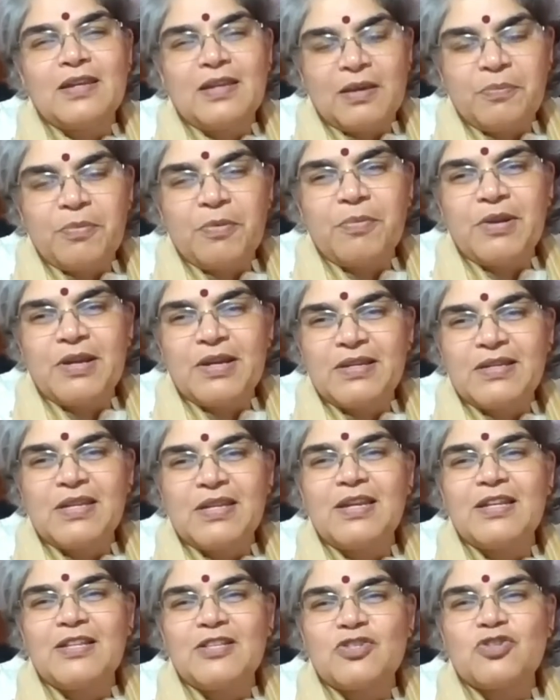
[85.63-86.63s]
capability
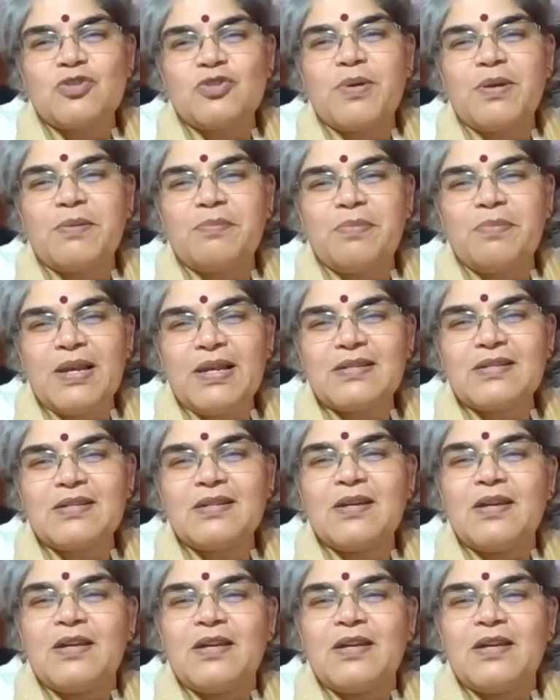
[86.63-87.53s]
needs to be built.